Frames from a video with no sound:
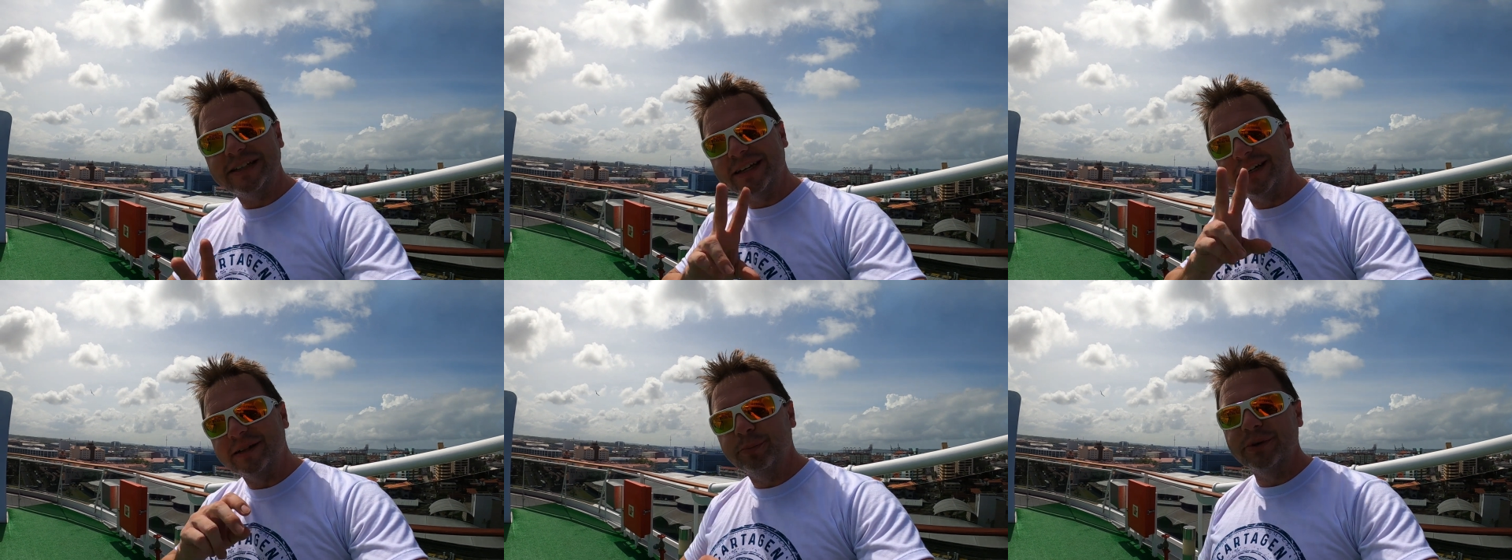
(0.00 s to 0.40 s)

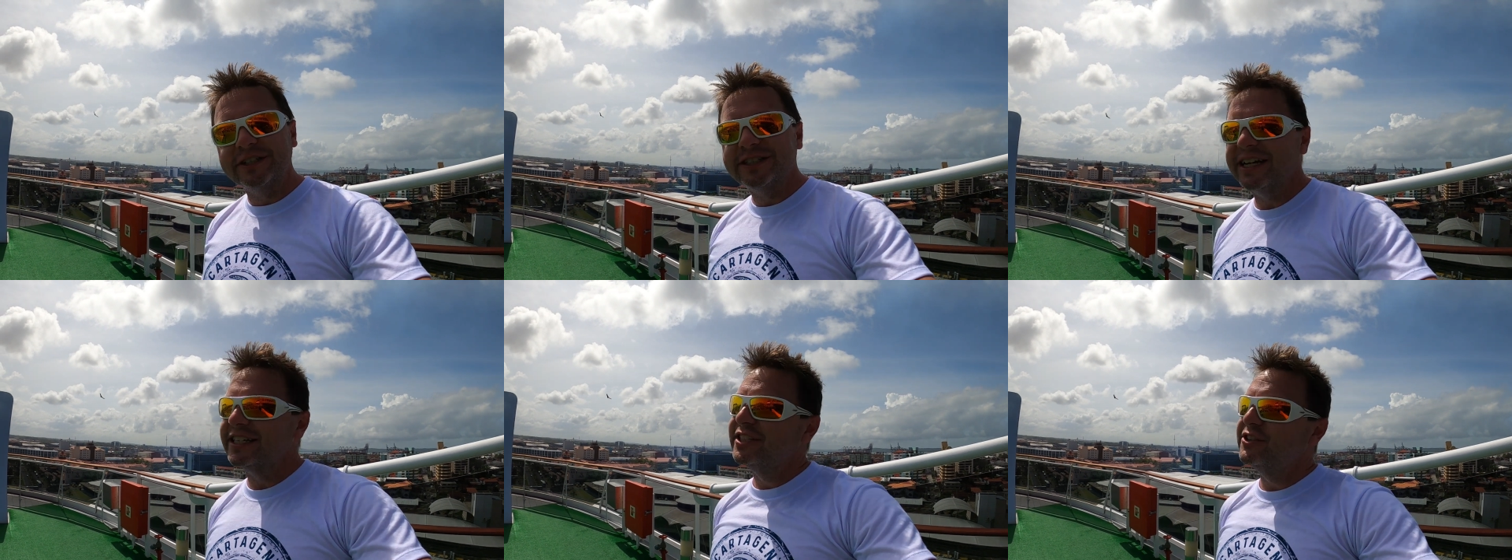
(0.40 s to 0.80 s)

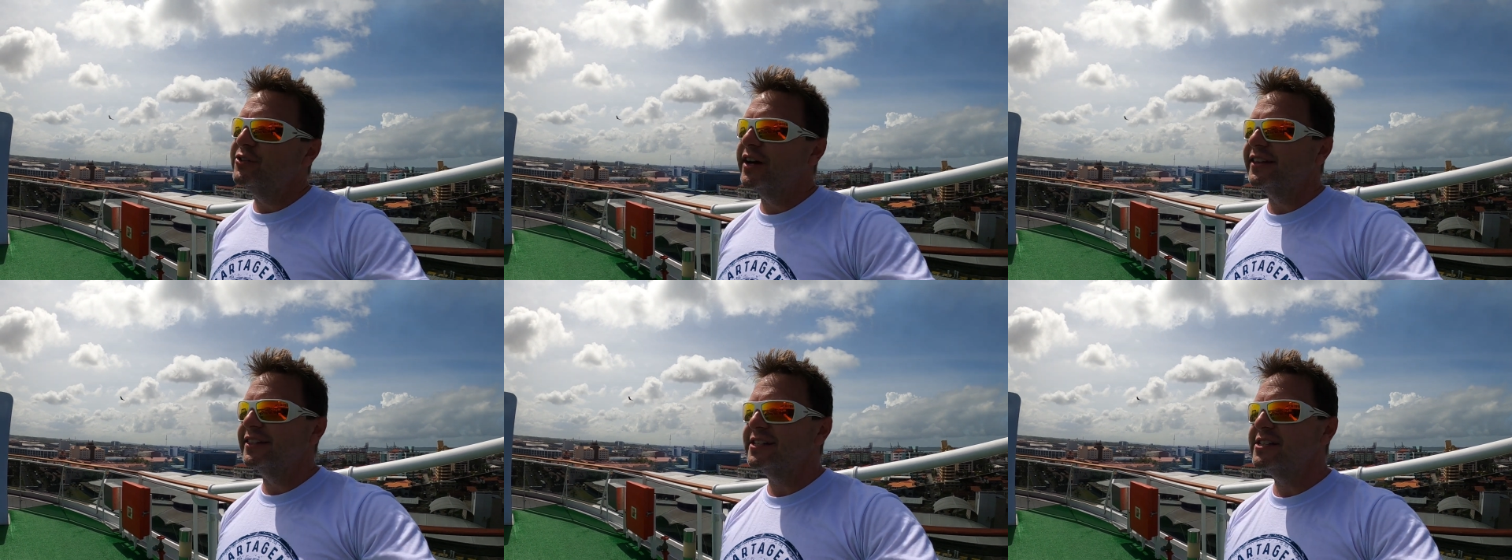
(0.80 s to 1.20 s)
Appreciate you
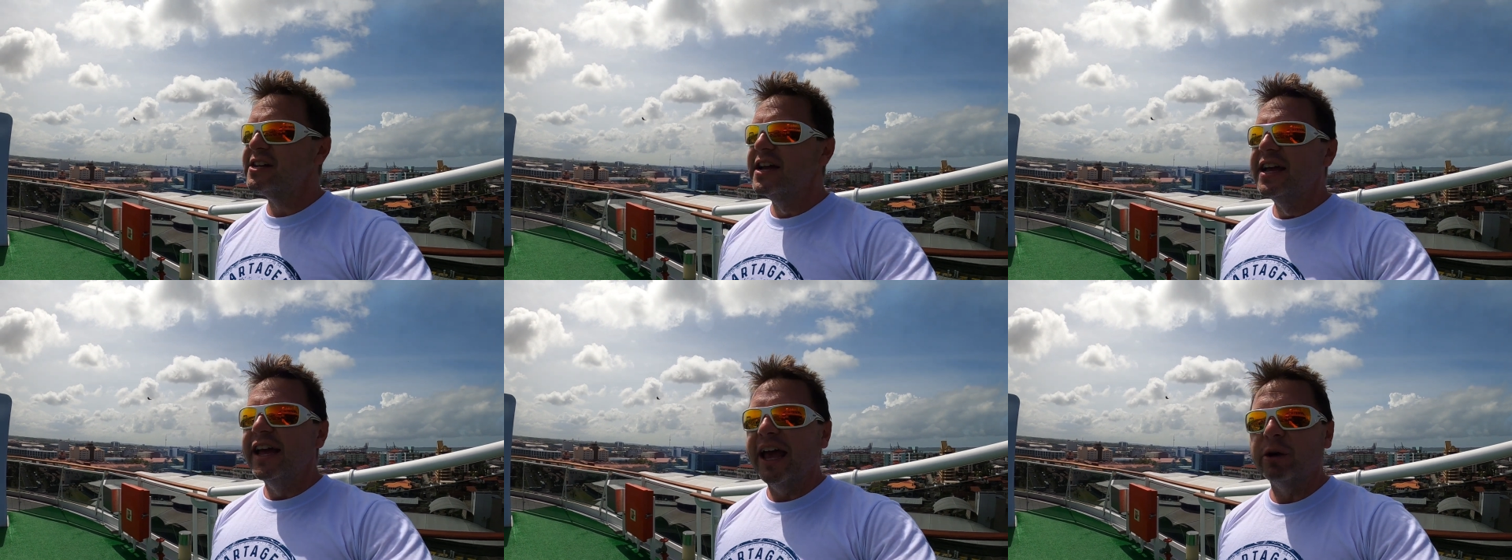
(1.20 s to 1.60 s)
out there,
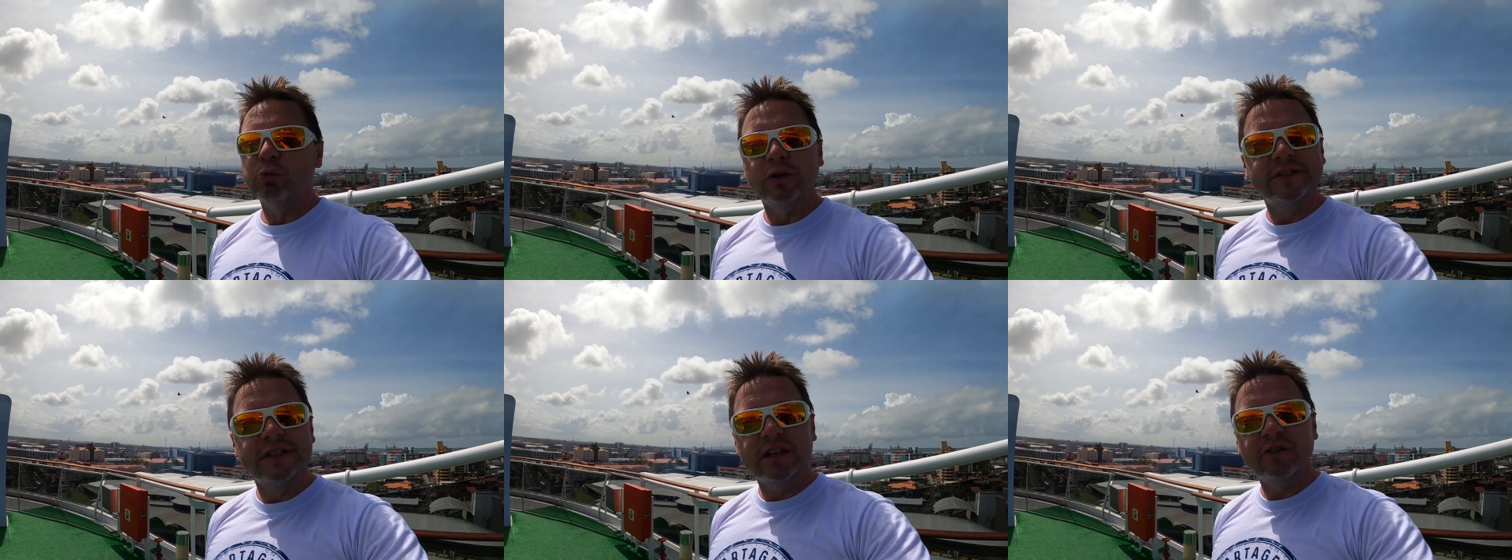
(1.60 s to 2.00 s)
and
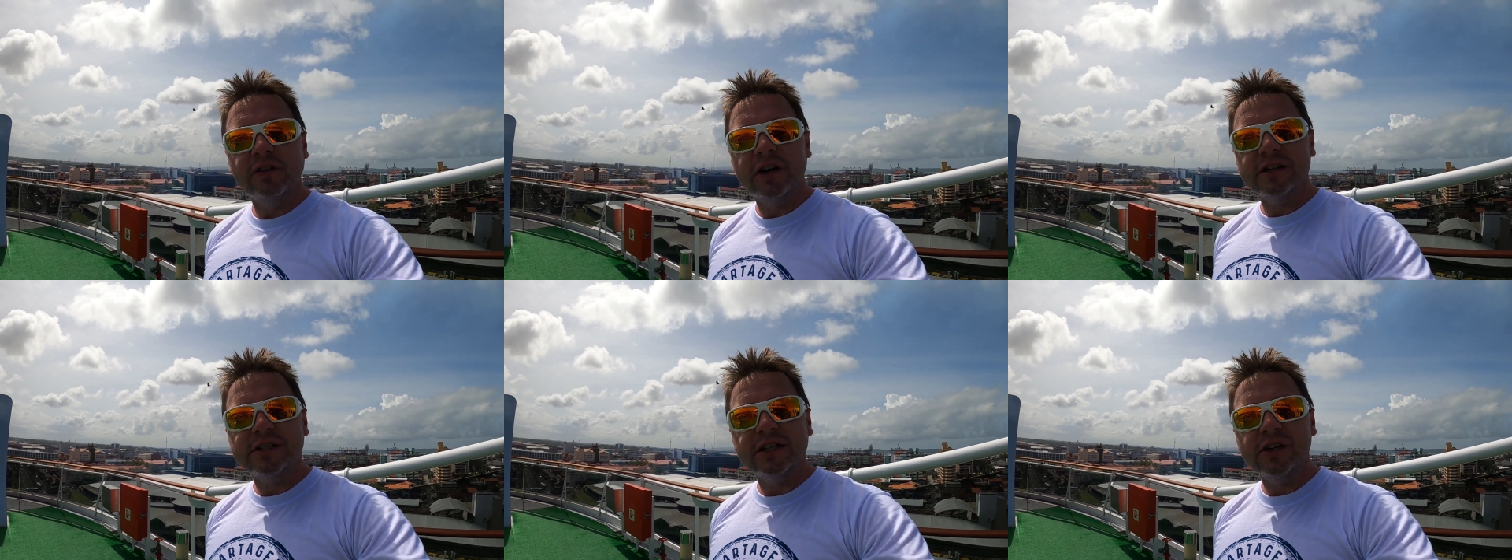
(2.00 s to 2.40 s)
we'll see you
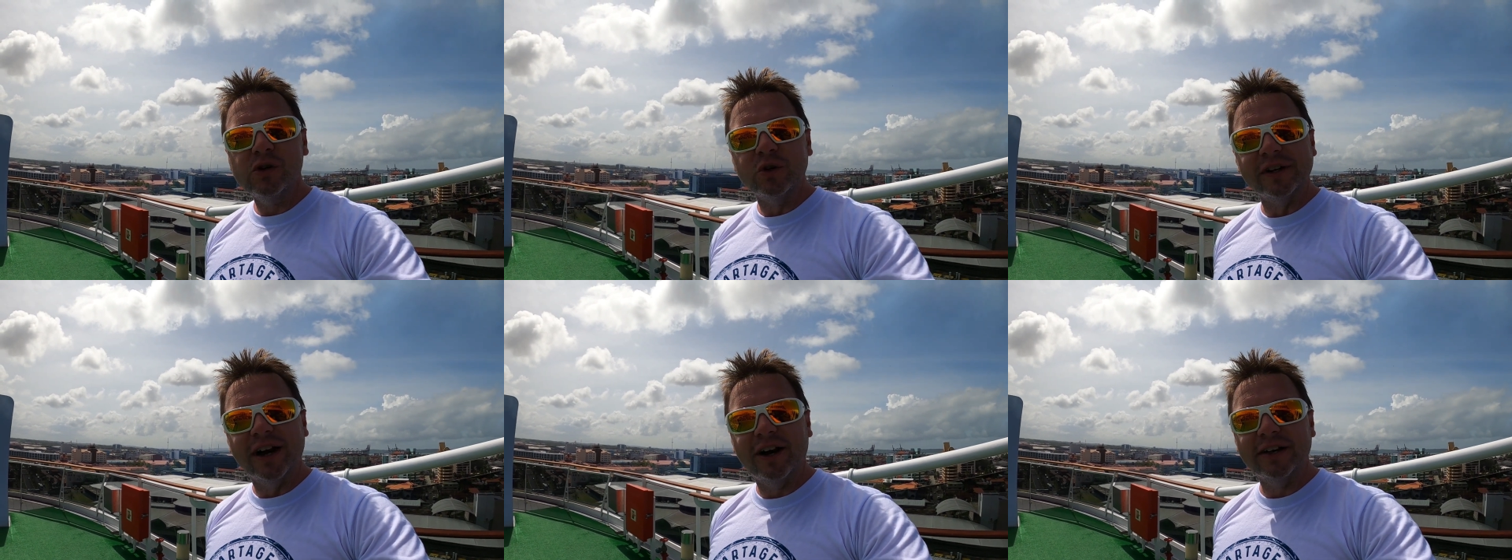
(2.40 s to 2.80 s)
very
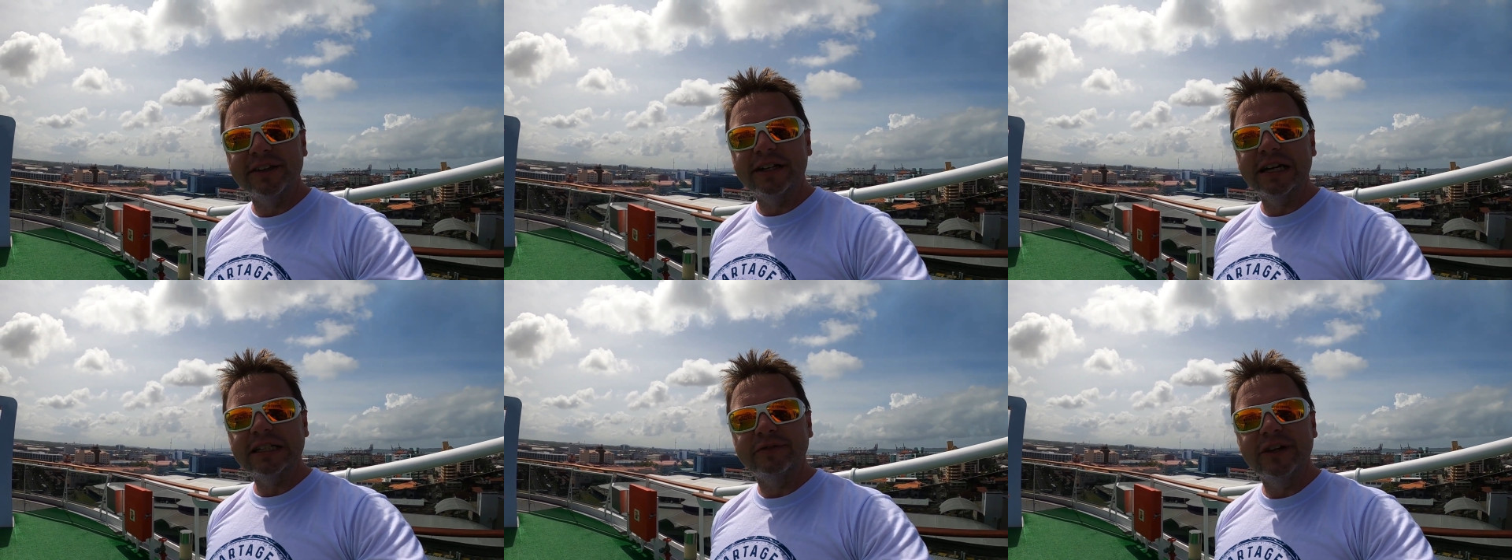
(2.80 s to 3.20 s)
soon on
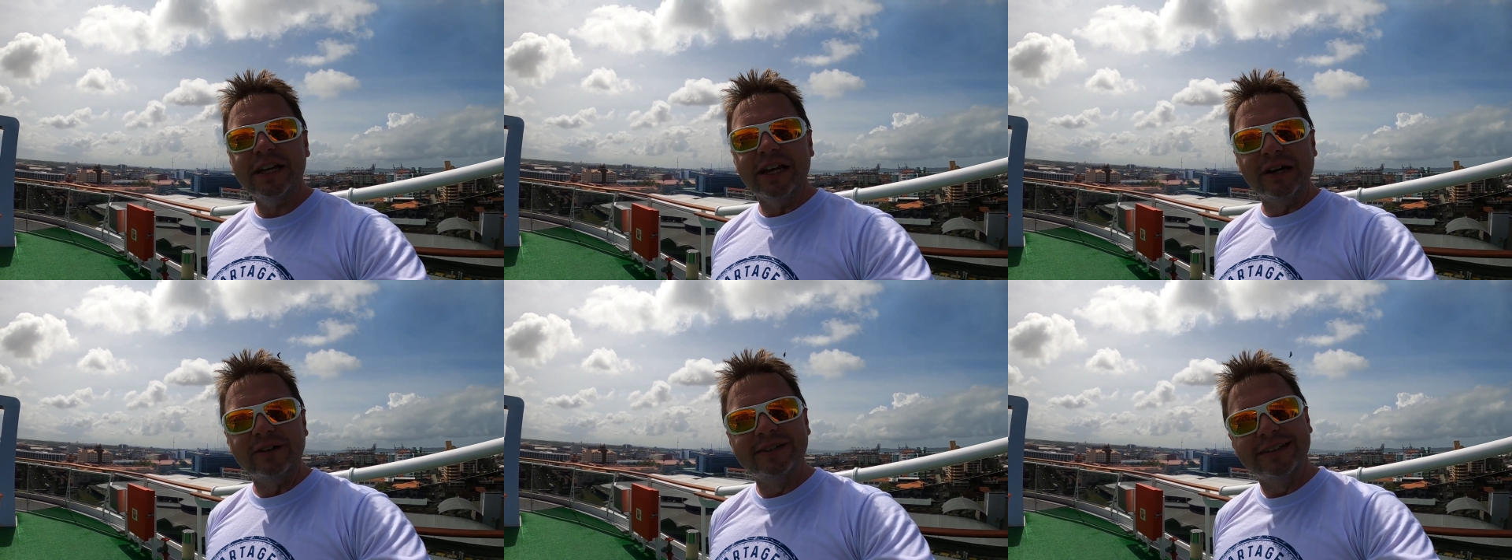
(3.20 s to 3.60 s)
the next
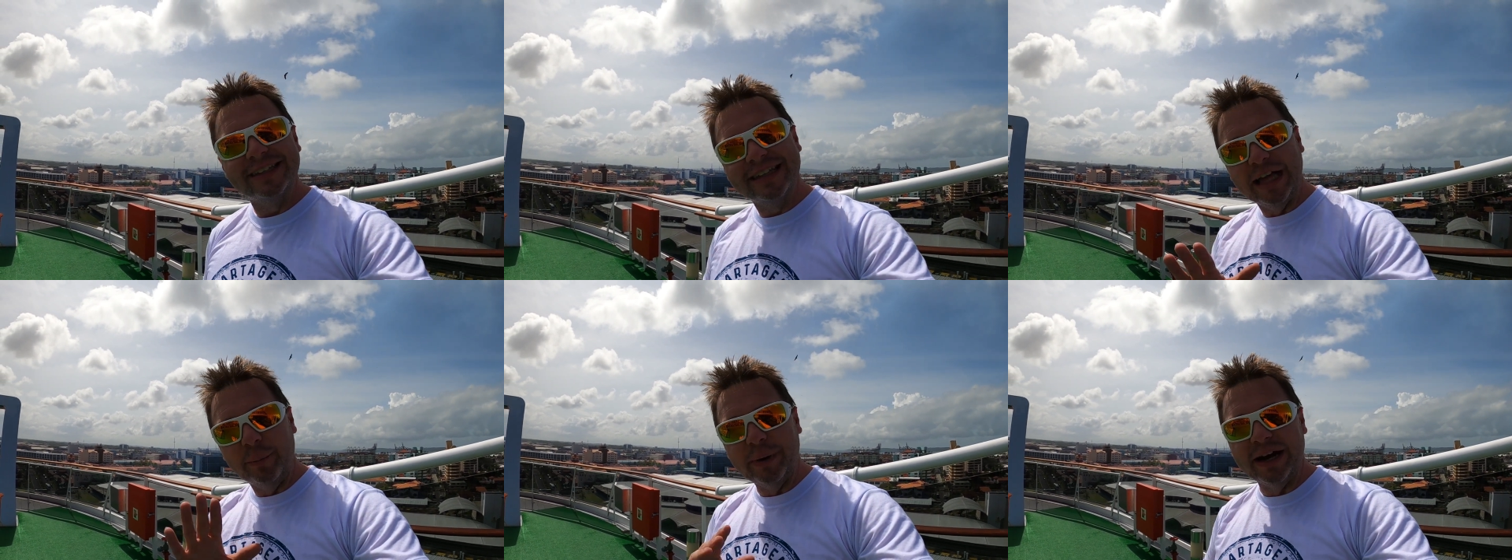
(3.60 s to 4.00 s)
video.
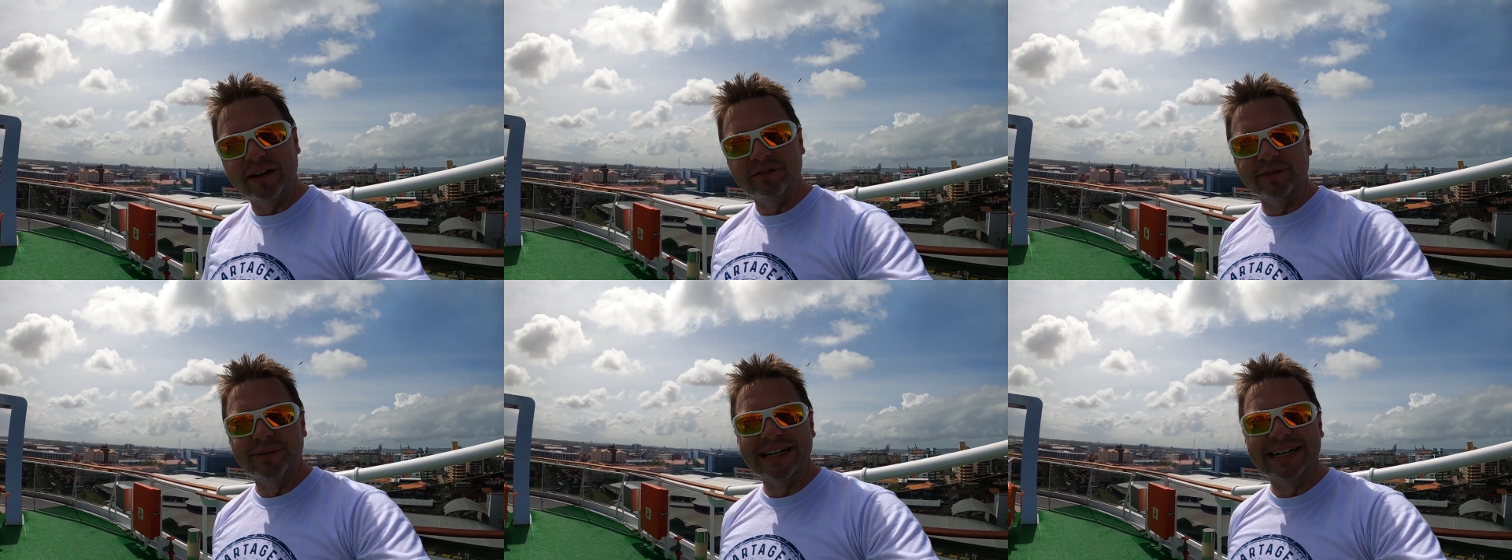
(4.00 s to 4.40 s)
Bye,
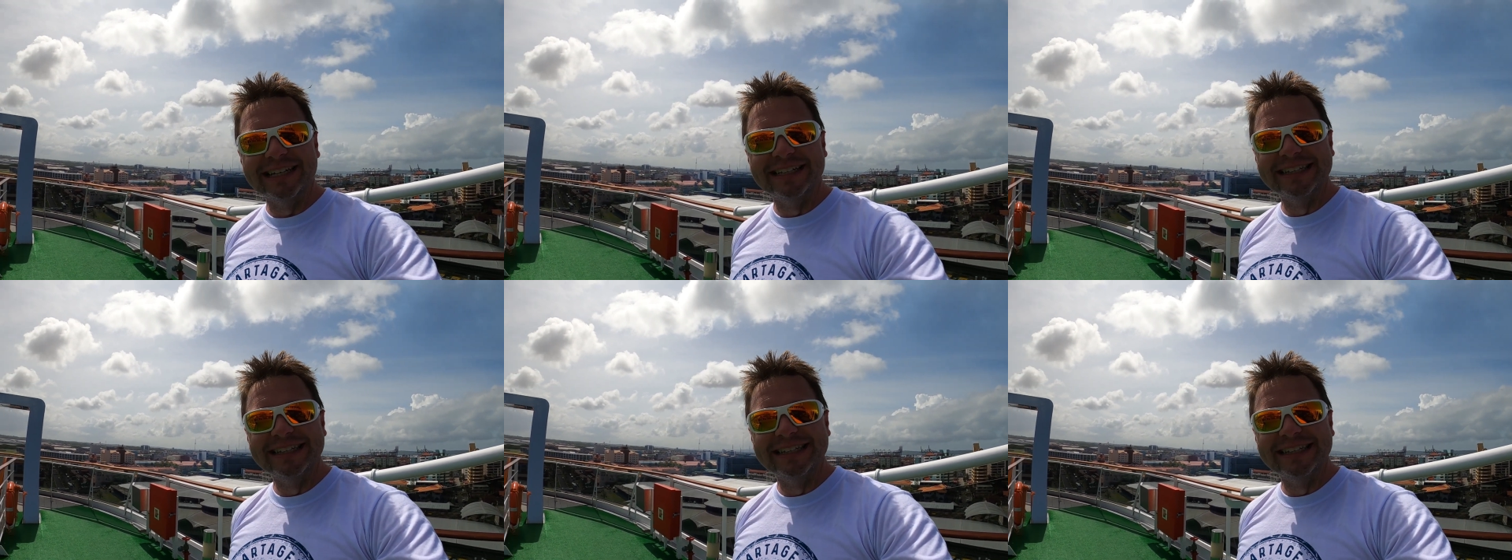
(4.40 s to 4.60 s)
everybody.